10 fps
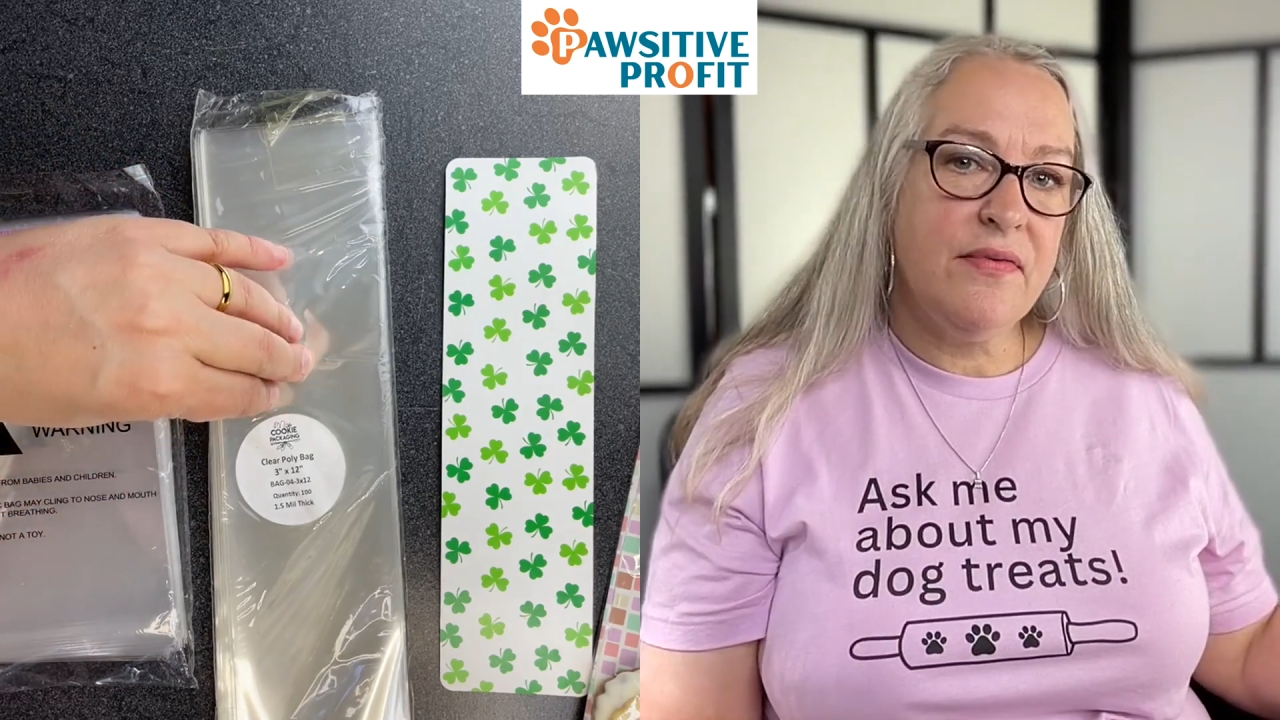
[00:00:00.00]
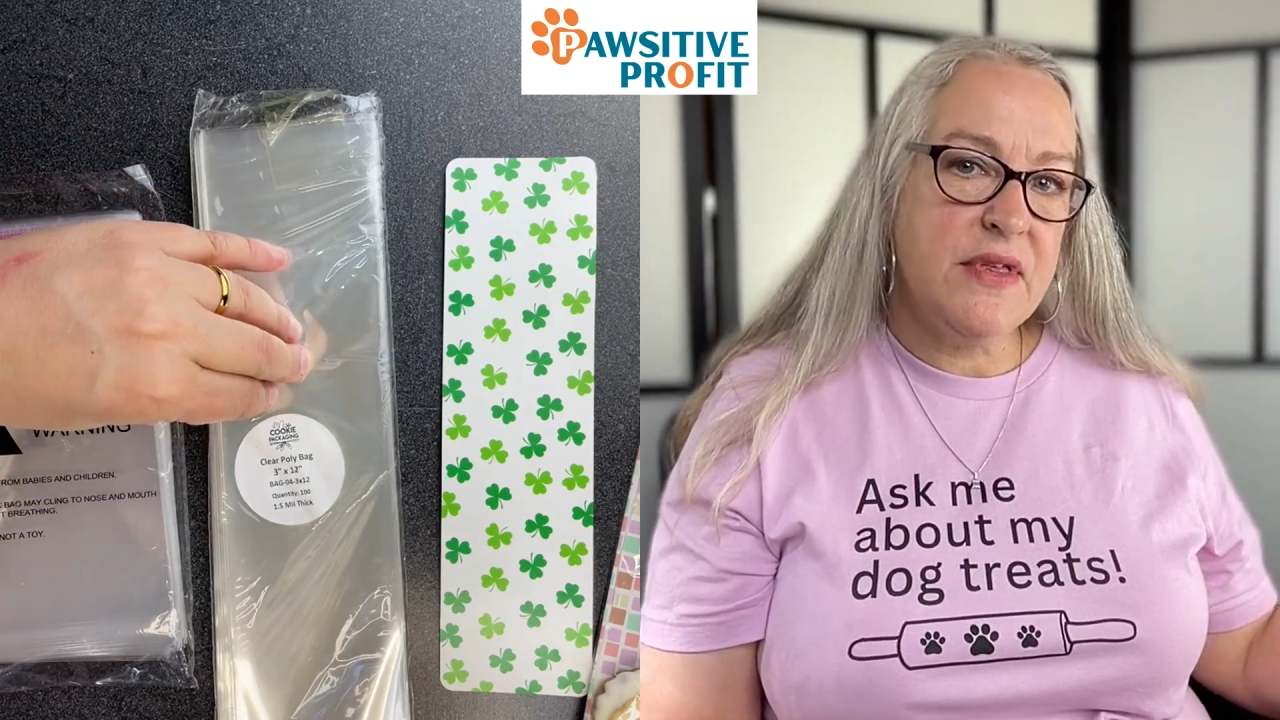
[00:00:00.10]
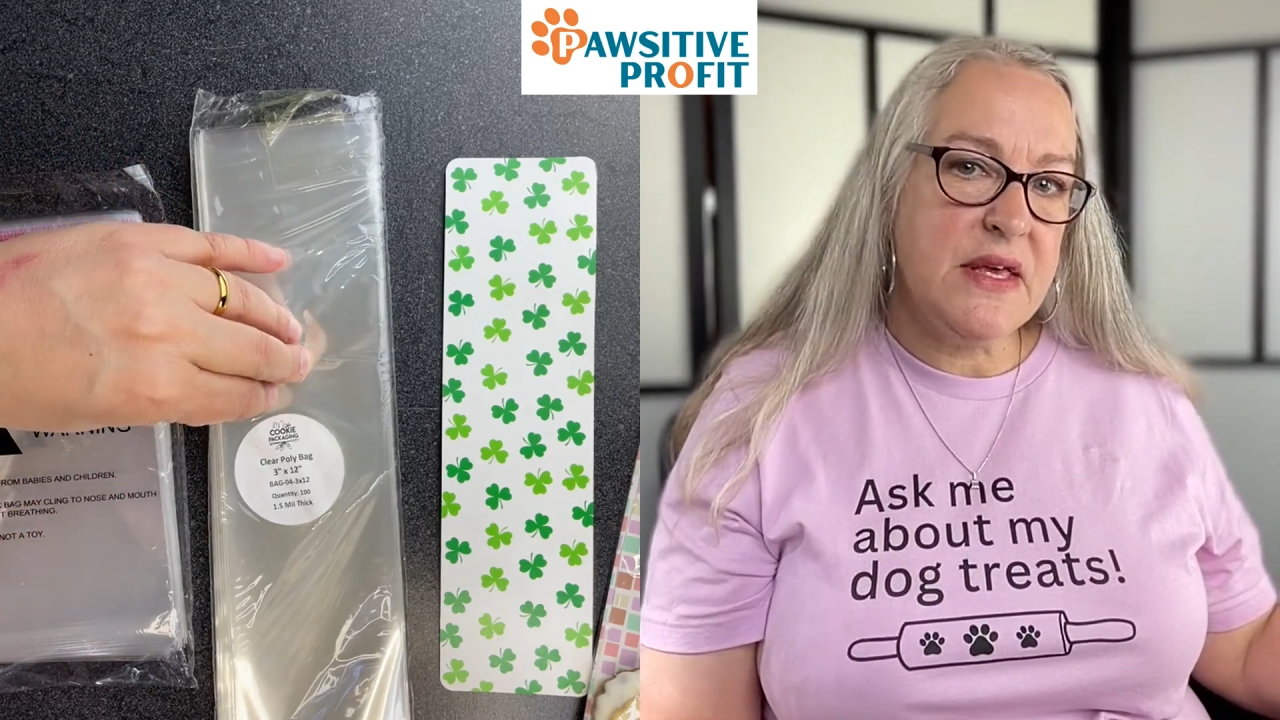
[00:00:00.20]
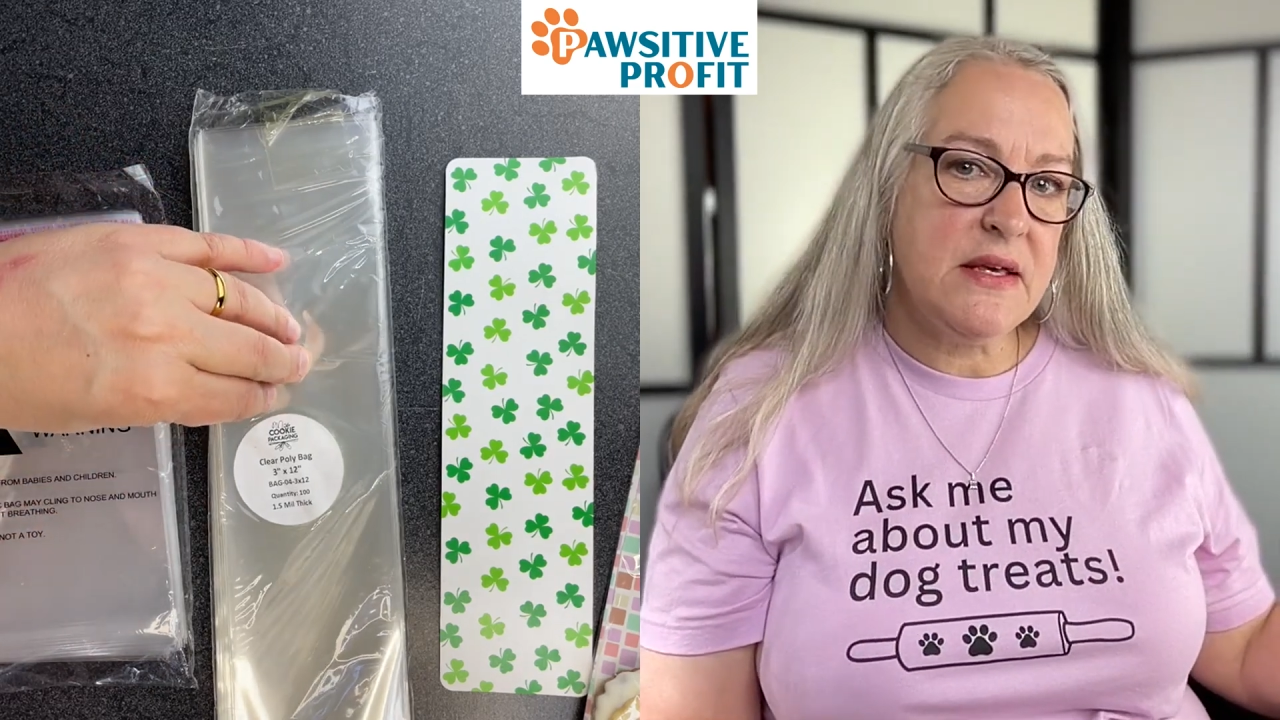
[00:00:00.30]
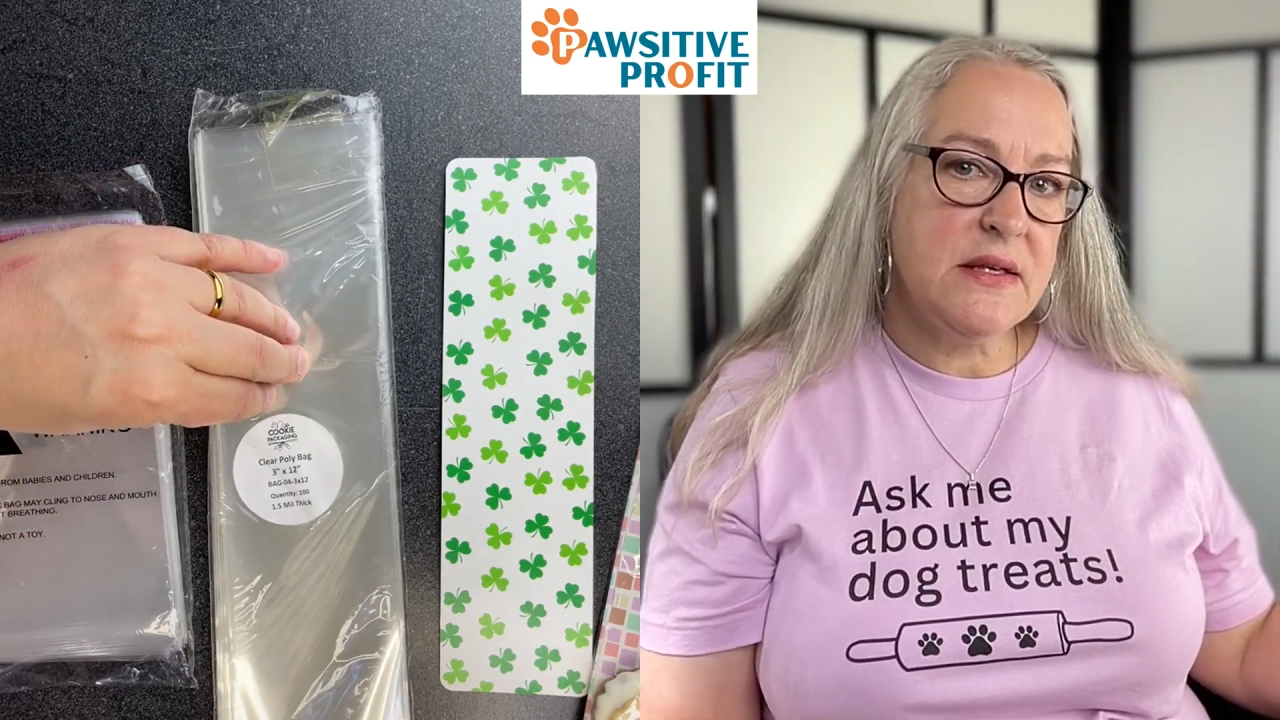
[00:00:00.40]

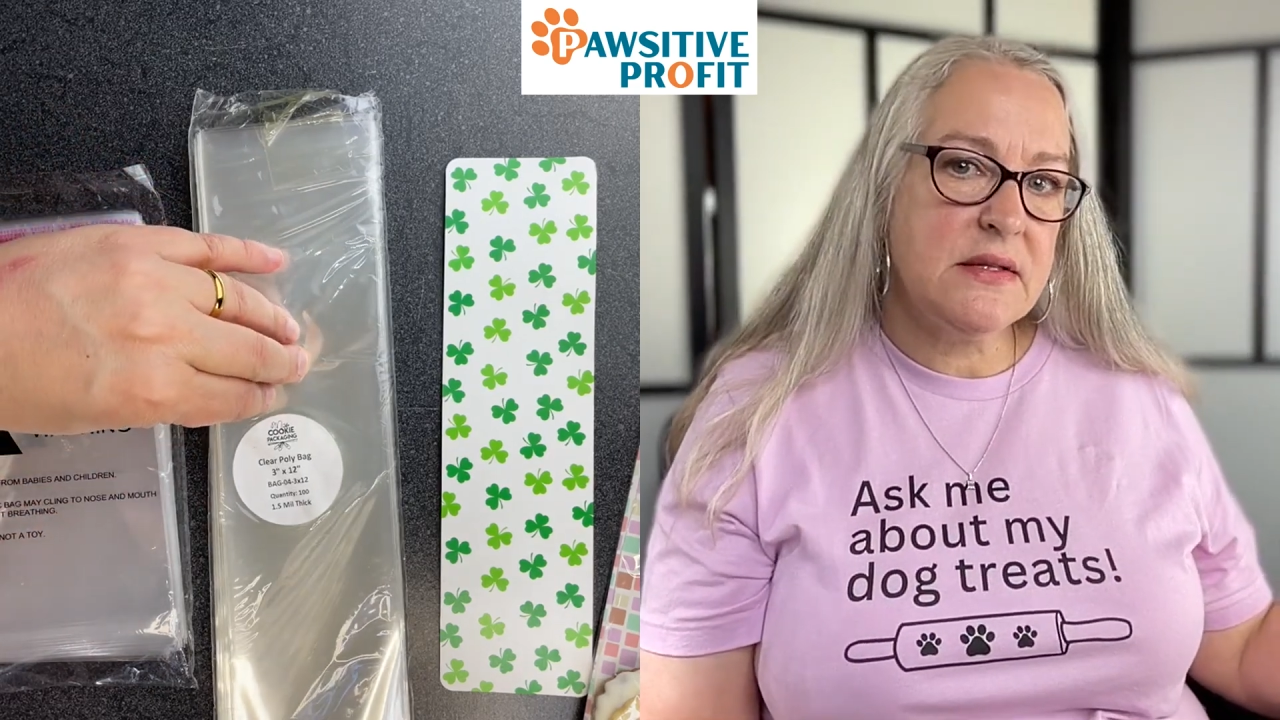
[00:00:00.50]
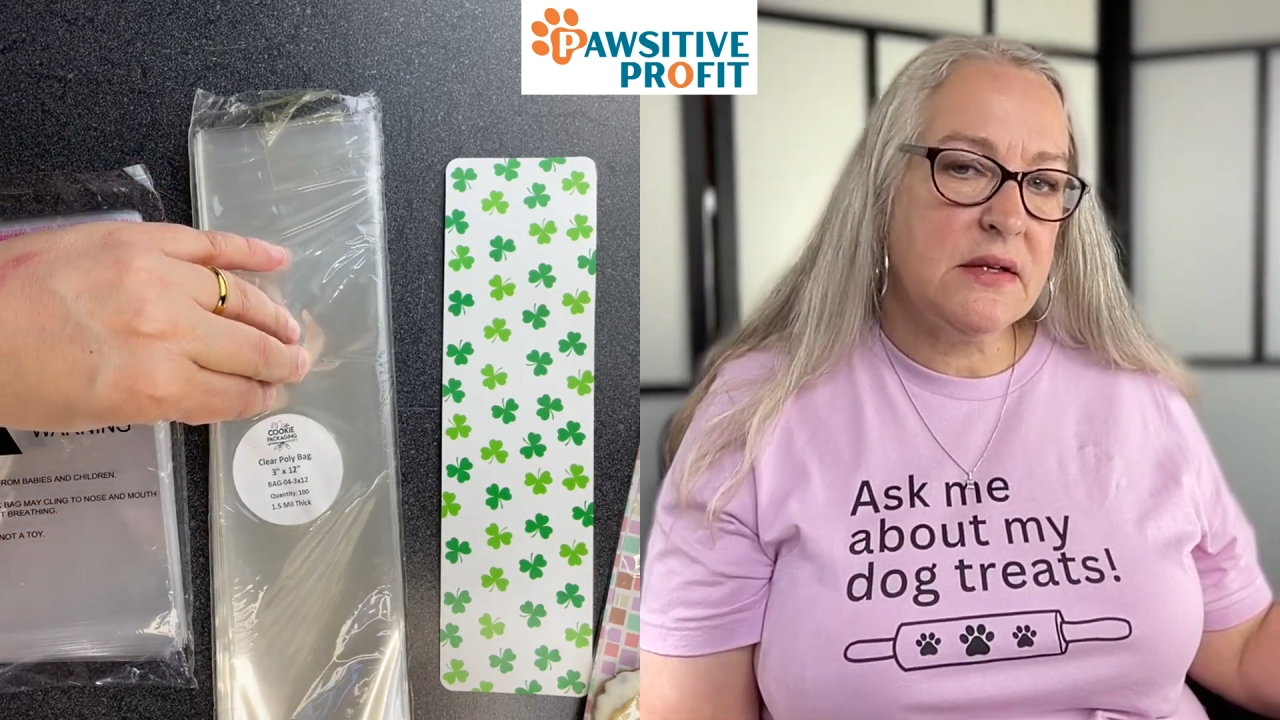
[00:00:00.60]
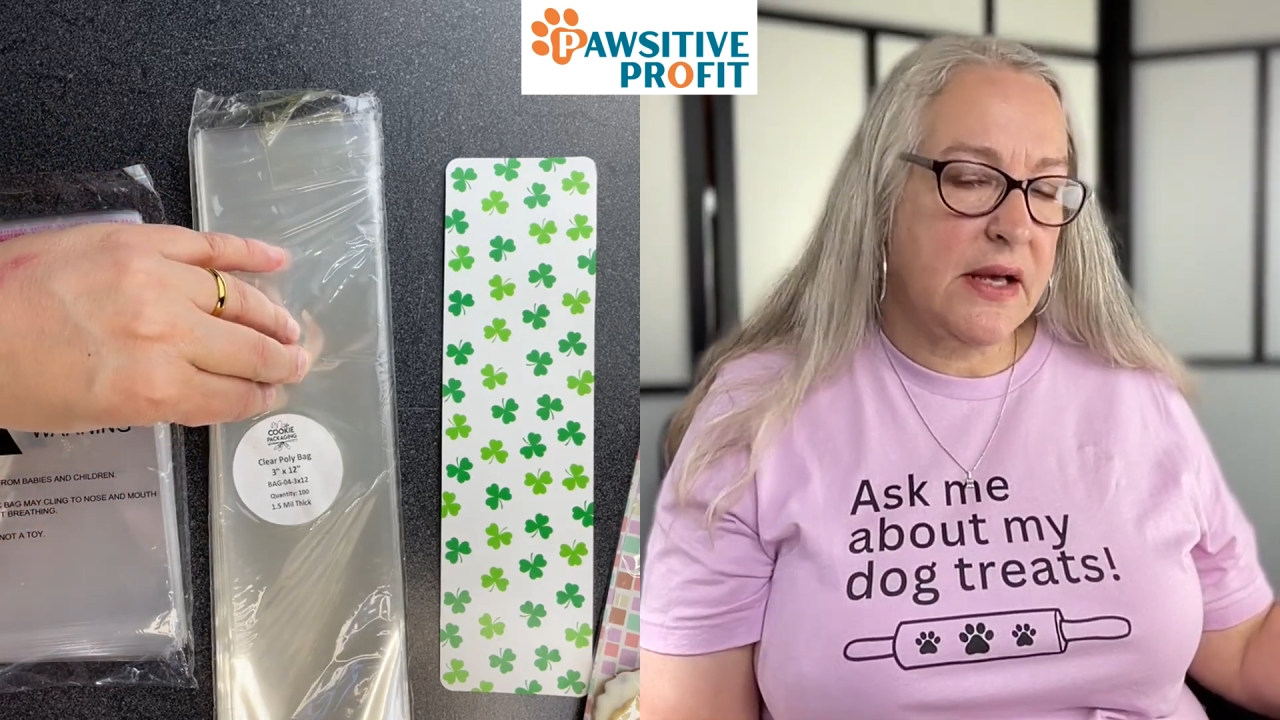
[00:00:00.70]
these